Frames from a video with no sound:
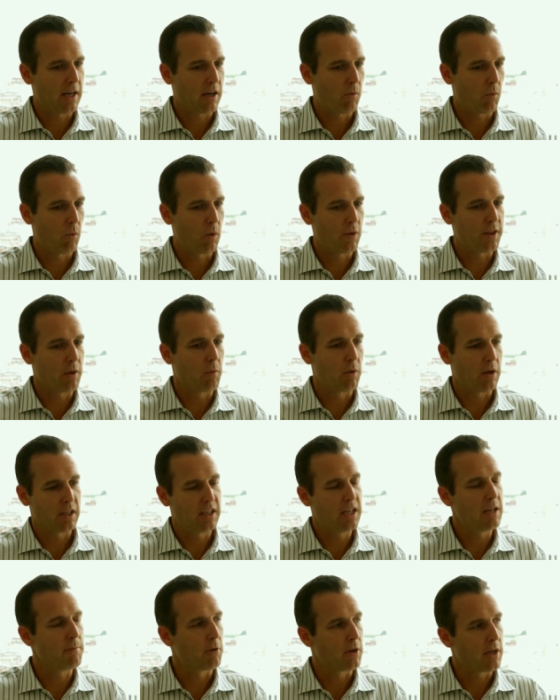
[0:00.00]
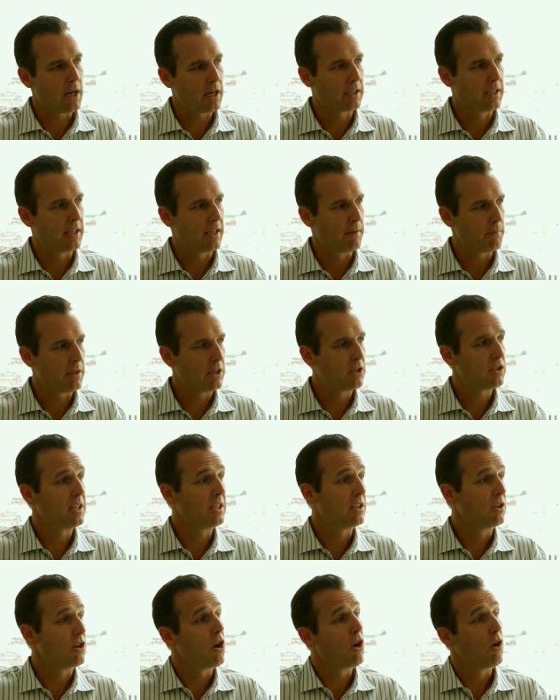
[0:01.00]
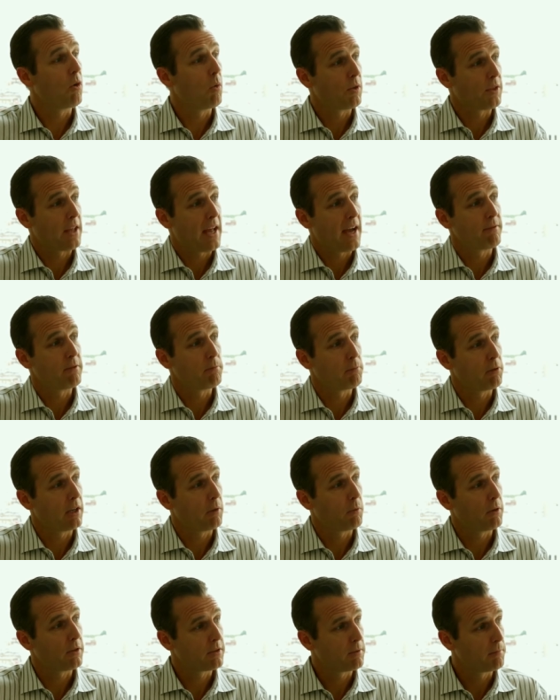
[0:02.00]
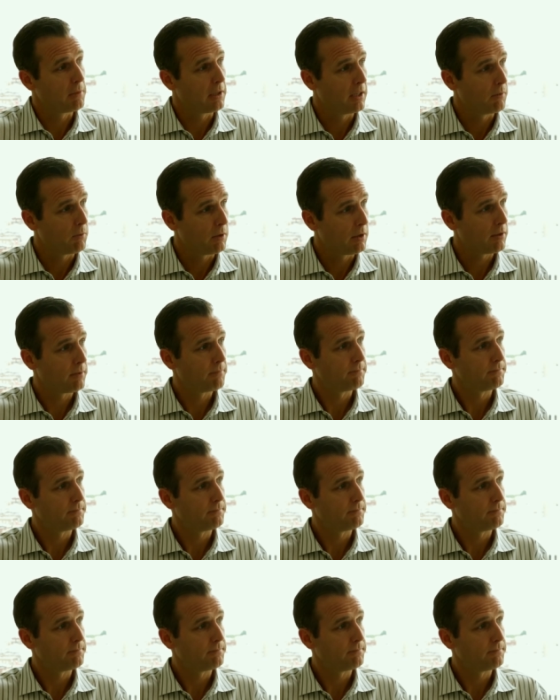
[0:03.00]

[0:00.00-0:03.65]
out what they want to keep or not keep. They just need to know what they have to play with to begin with.